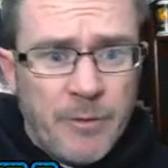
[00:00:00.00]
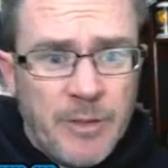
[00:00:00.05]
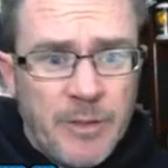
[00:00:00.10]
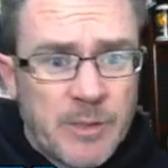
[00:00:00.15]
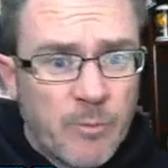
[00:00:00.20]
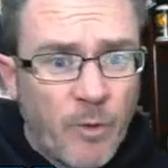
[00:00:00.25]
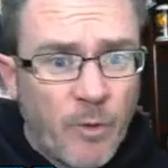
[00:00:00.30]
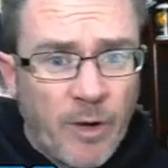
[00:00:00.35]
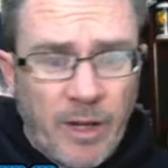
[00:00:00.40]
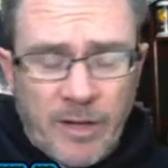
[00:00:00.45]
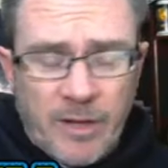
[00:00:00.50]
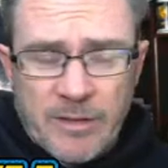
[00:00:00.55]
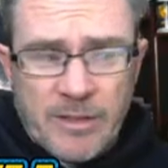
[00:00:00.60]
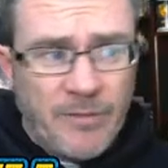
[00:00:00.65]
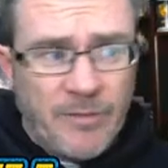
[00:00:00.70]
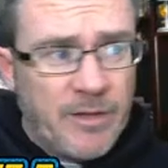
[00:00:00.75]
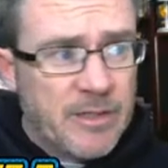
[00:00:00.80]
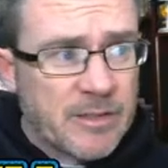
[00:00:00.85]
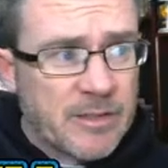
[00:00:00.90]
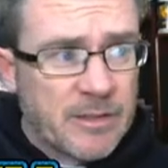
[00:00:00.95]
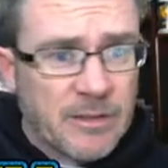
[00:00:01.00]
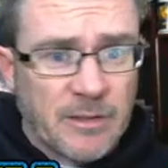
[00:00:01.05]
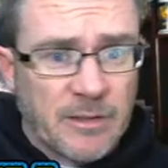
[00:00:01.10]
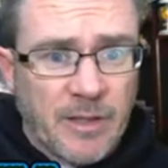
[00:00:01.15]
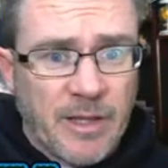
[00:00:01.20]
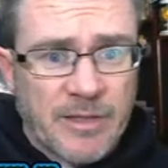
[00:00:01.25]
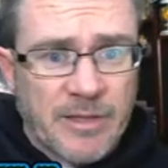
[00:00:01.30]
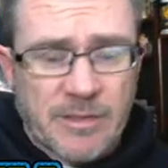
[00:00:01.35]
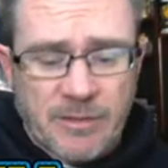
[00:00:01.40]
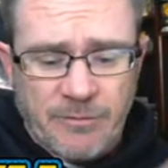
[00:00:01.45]
these morning activities in
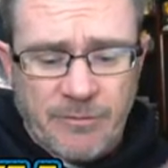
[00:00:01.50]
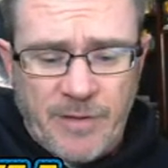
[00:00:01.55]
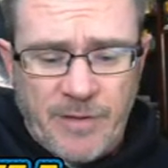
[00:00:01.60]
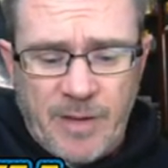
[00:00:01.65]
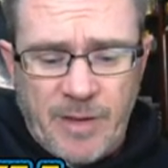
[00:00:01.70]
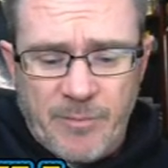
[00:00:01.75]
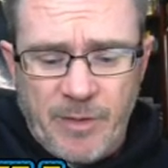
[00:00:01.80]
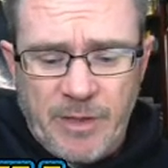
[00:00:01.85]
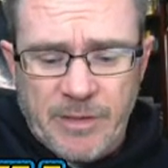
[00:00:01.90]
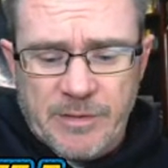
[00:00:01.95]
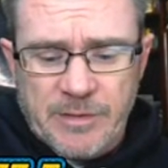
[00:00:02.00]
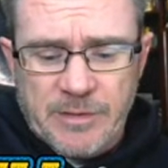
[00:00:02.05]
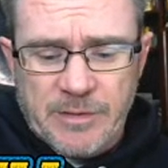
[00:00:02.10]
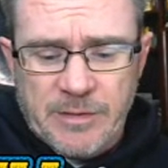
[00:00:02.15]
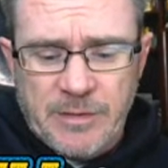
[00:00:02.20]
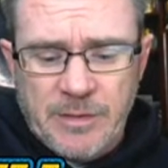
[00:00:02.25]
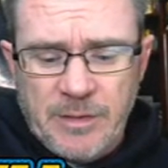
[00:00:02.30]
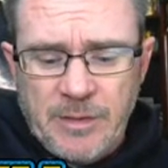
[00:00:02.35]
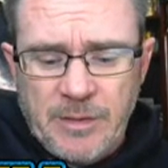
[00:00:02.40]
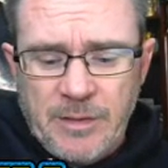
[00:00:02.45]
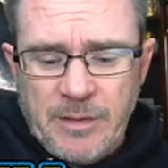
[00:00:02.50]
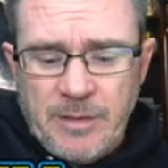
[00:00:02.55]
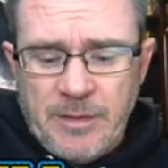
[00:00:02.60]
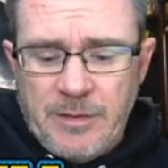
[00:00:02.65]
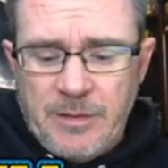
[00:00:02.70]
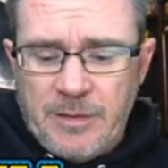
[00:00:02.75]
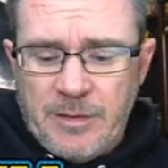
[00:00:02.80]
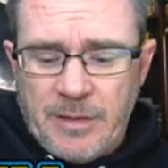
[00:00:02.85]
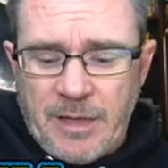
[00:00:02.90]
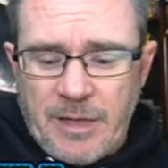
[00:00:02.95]
less than five minutes.
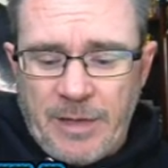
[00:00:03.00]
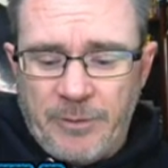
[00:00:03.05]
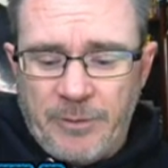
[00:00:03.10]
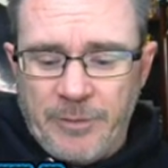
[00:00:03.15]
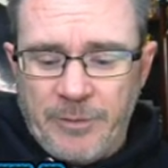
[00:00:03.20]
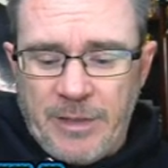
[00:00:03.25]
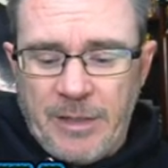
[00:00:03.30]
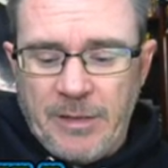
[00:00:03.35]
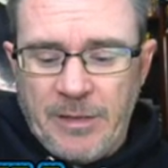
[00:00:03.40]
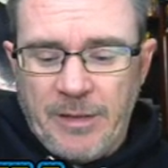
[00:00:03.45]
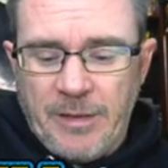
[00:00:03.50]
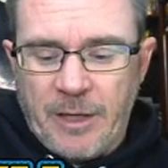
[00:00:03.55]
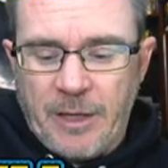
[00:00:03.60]
I don't need a lot